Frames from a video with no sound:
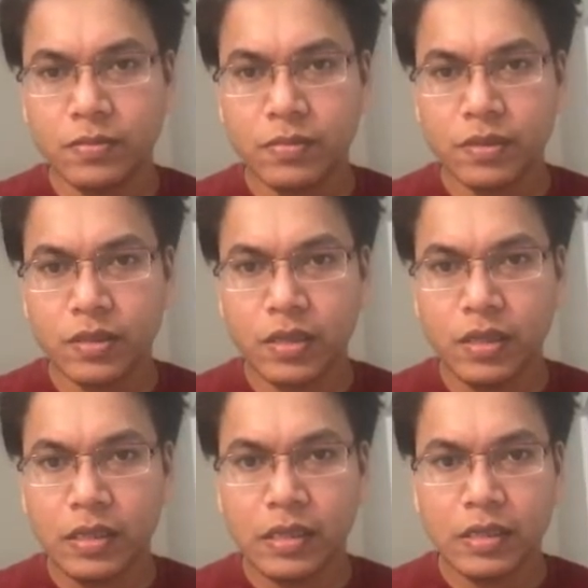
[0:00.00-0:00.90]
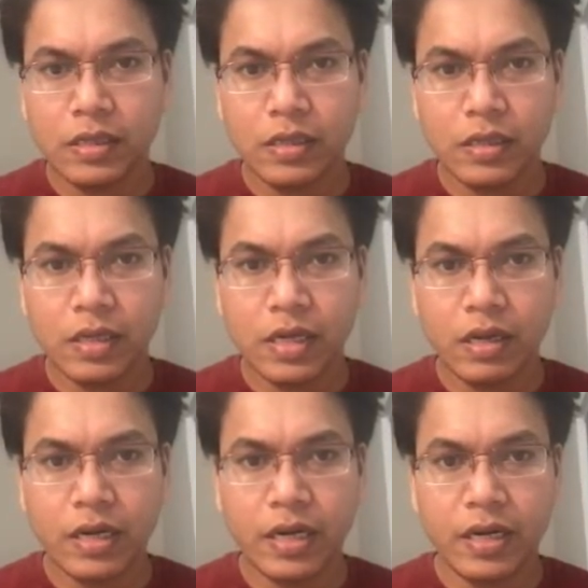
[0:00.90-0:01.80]
Okay, and
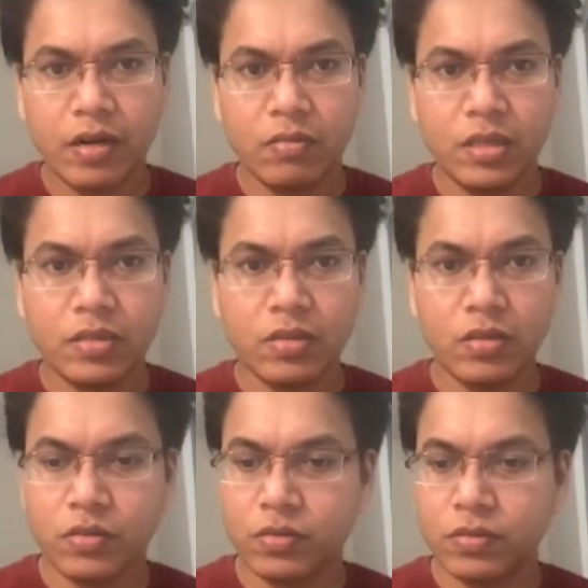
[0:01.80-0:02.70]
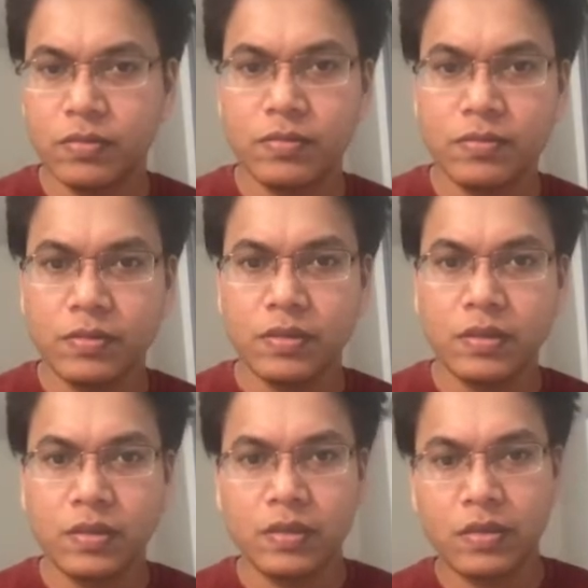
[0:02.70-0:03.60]
I'll get rid of this also.
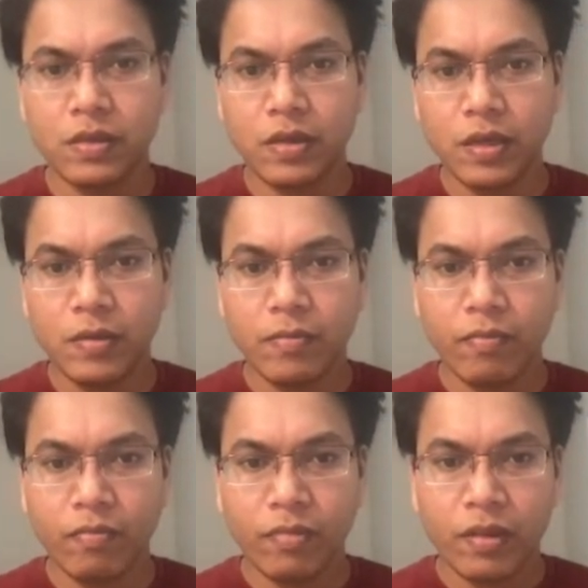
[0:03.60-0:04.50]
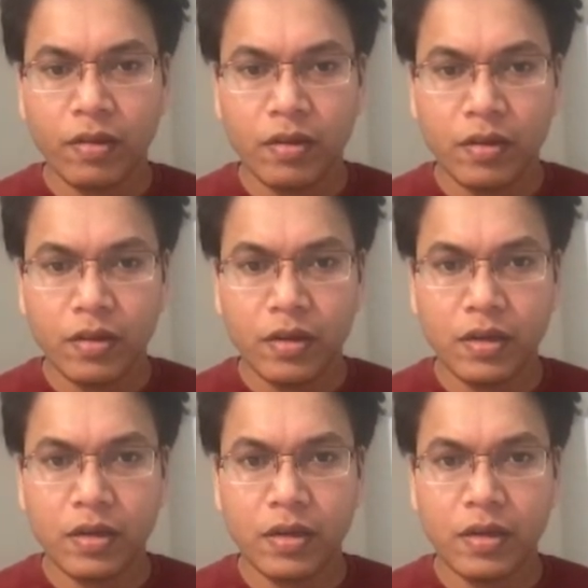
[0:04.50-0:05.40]
Okay,
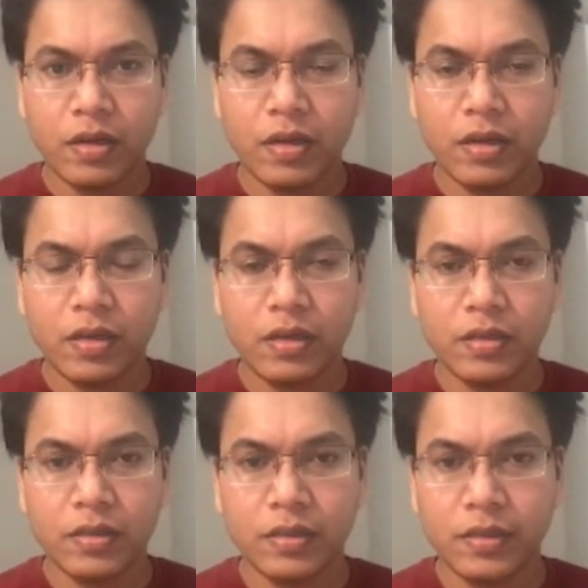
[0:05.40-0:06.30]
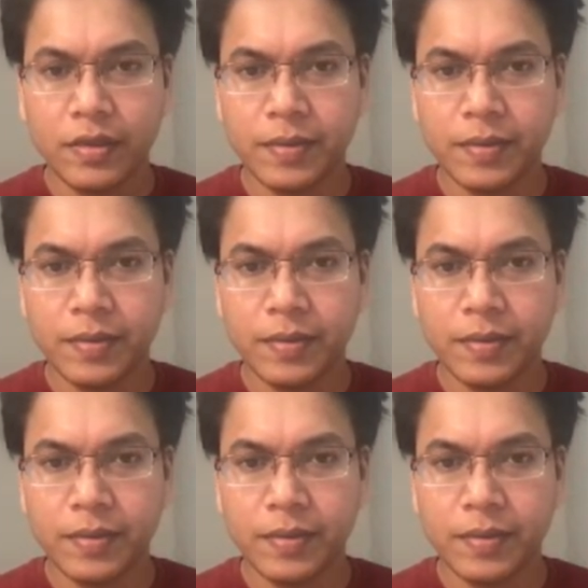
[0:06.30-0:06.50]
and yeah,